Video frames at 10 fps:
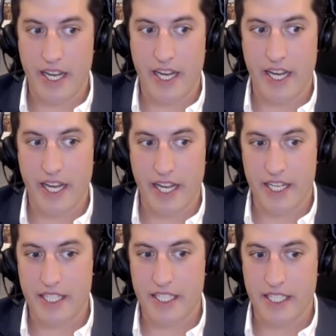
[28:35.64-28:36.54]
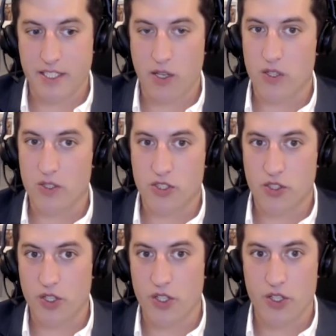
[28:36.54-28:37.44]
And this holds
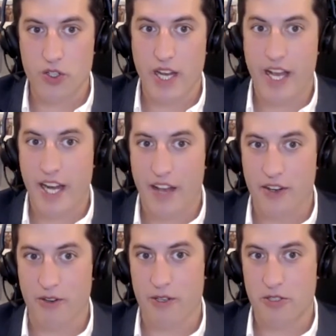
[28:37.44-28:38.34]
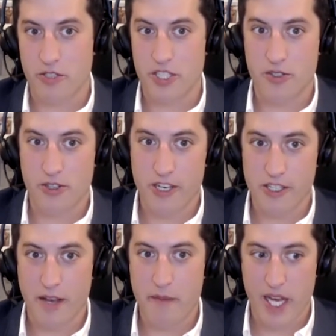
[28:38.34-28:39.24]
true at other grocery
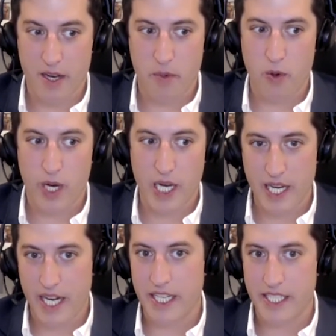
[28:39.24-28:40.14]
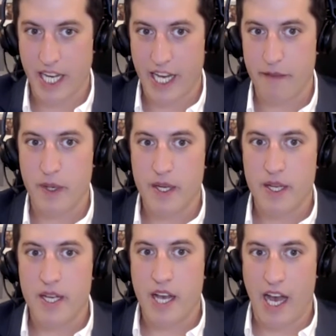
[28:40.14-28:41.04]
stores. I make a point anytime
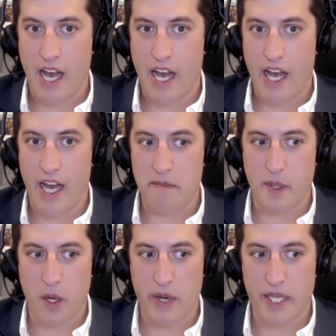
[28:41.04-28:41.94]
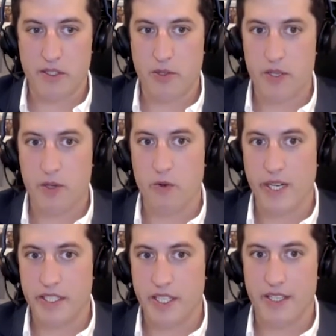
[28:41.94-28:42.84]
I'm going to a new
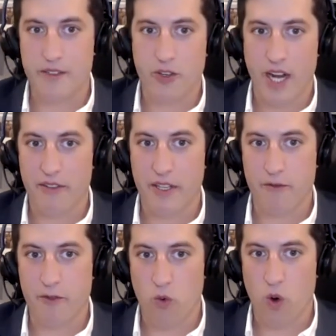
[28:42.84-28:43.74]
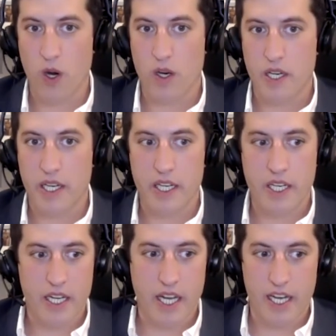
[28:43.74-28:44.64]
region, traveling for work,
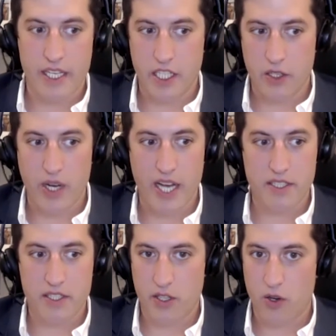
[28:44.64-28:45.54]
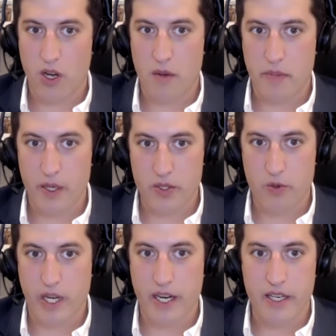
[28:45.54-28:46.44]
US, Europe,
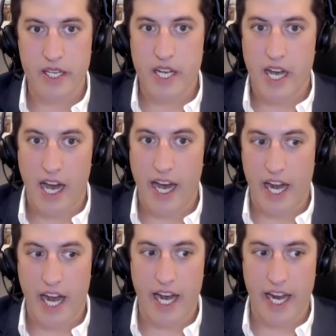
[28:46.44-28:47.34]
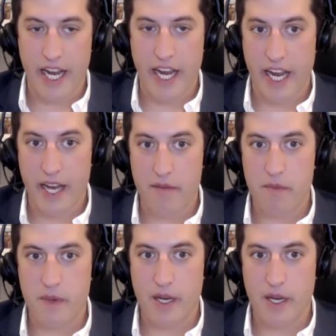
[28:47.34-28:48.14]
elsewhere. I am